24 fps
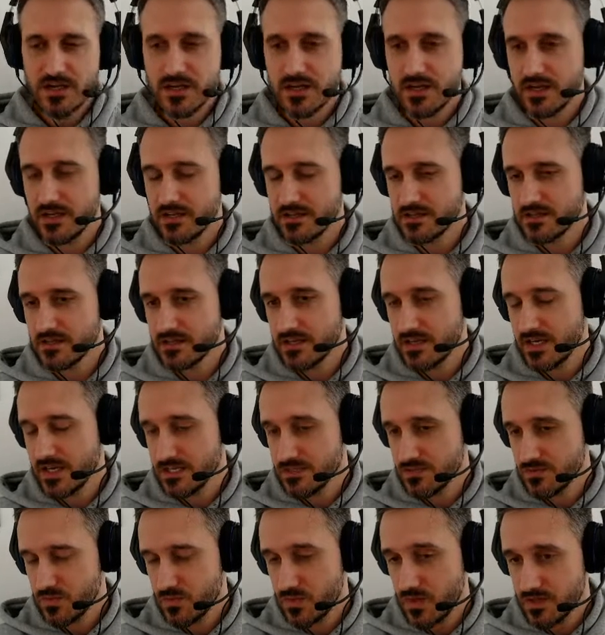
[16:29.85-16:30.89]
And
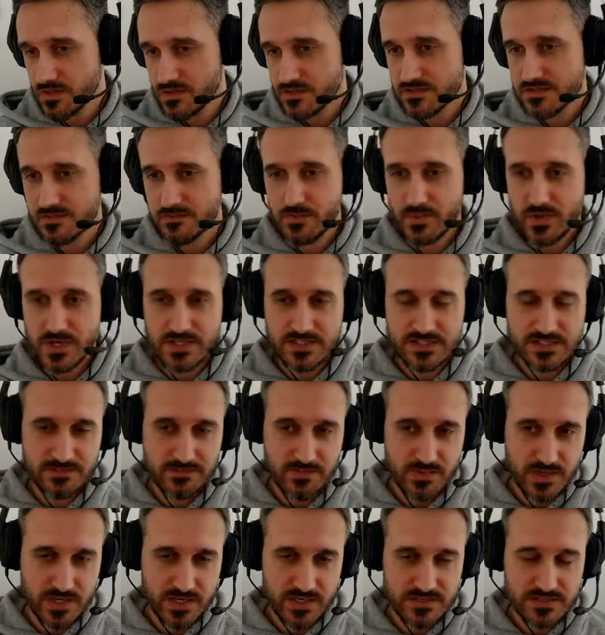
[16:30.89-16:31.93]
guess what? Surprise,
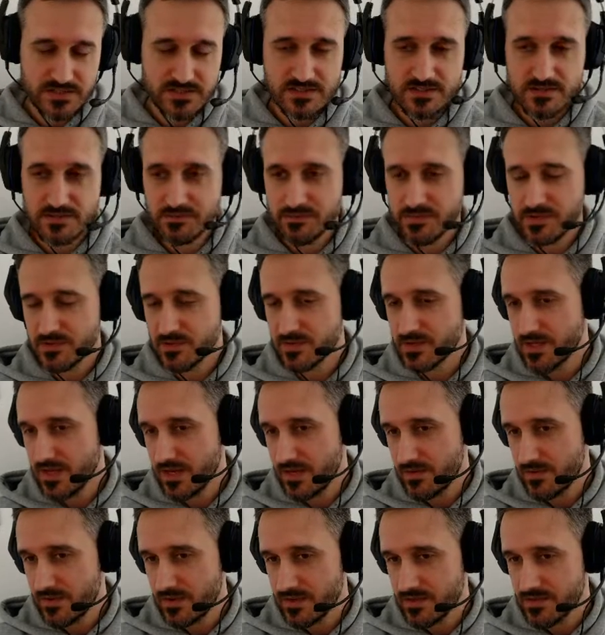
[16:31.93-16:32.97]
surprise,
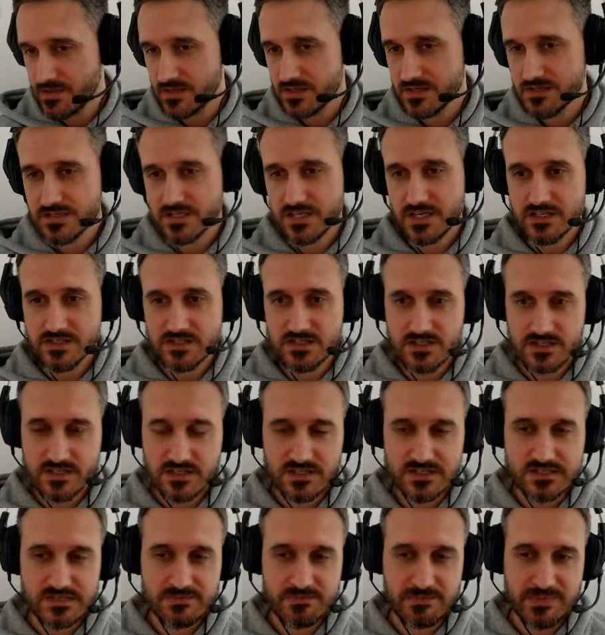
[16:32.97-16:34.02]
Bulgarian is
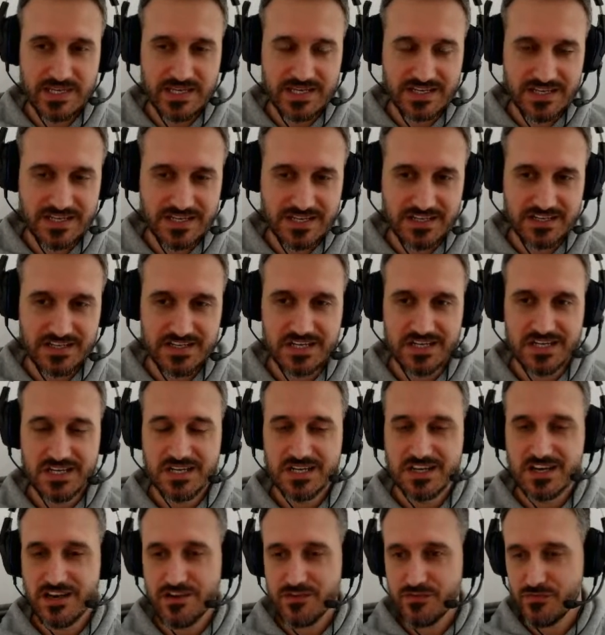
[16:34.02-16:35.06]
actually speaking
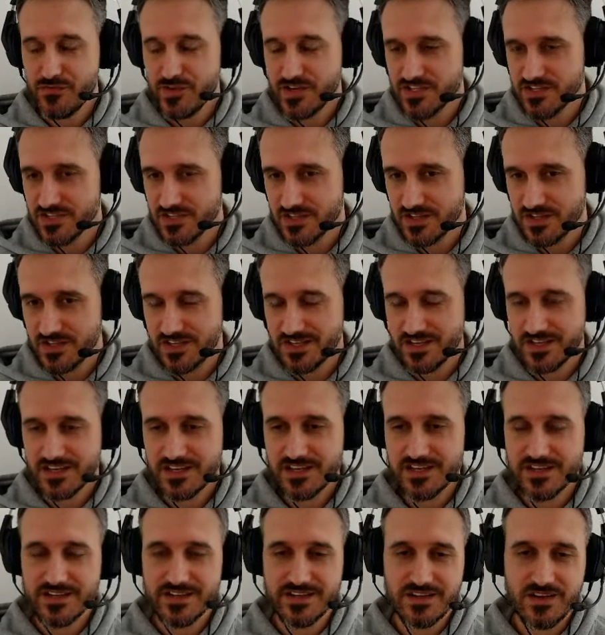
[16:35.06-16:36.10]
officially
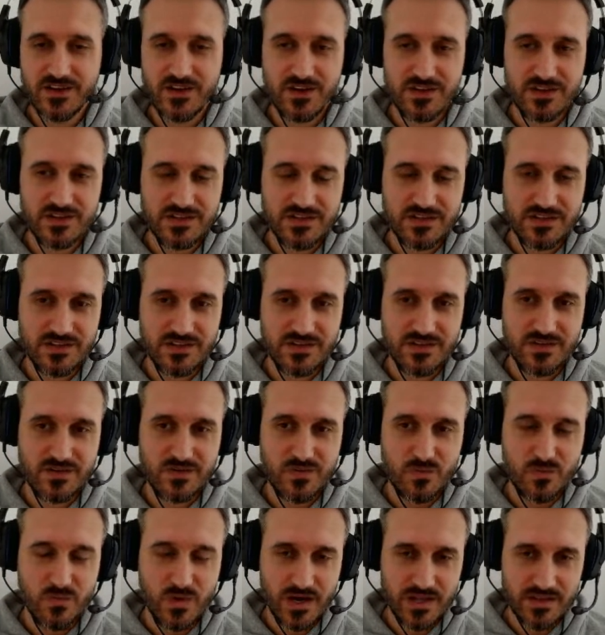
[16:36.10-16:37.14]
in only
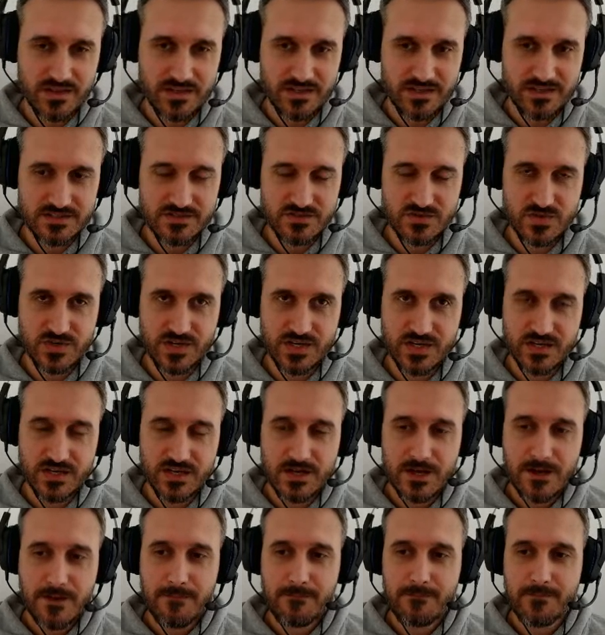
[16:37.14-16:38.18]
one country,
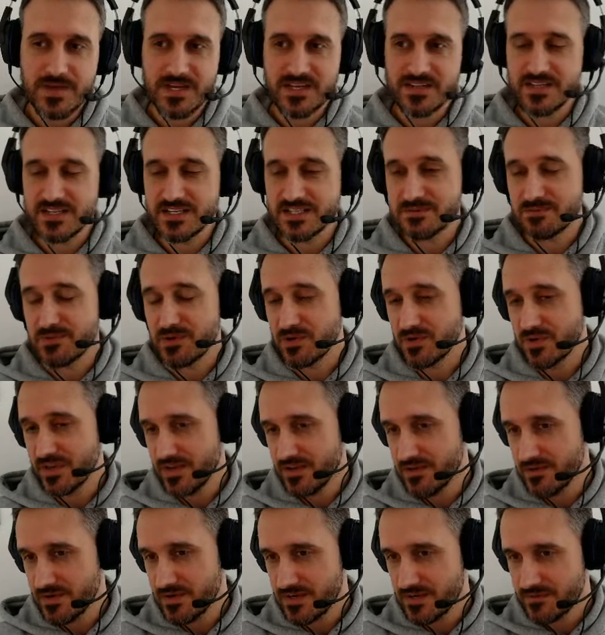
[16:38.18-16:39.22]
and that's
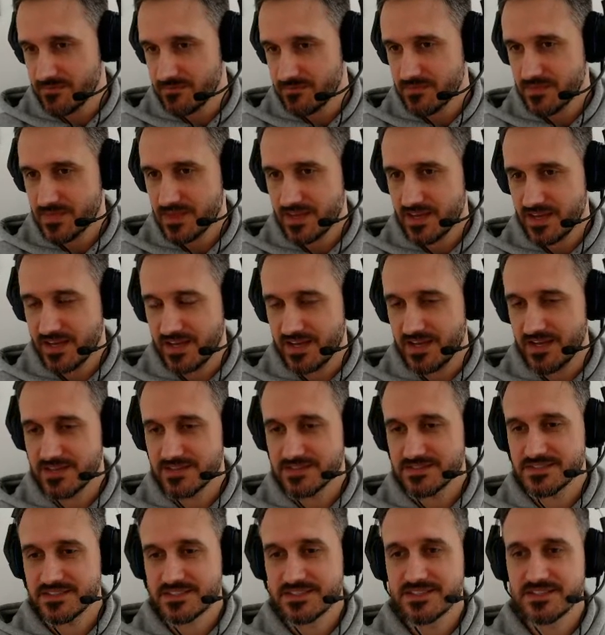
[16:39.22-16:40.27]
Bulgaria.
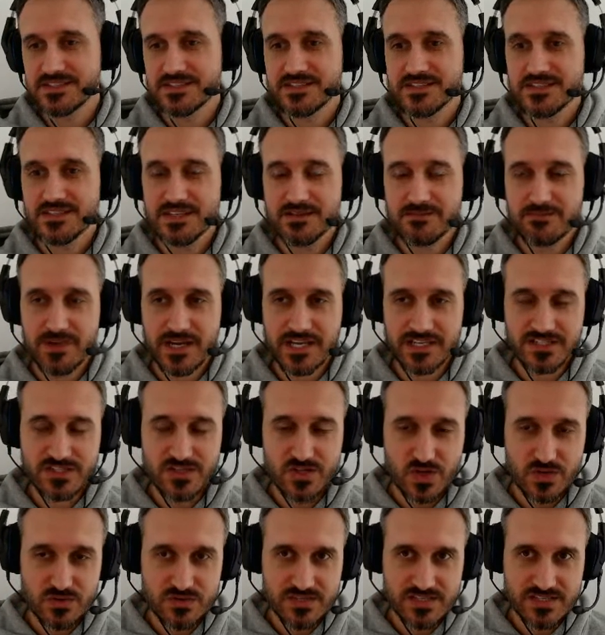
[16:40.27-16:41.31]
And it makes
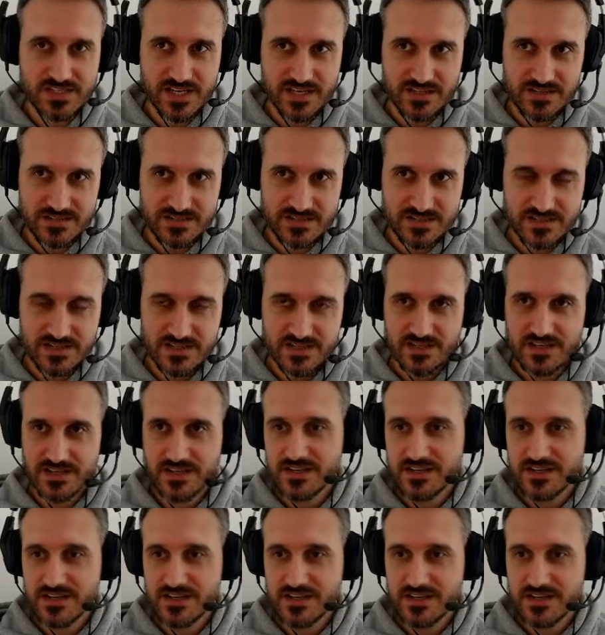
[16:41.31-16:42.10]
no sense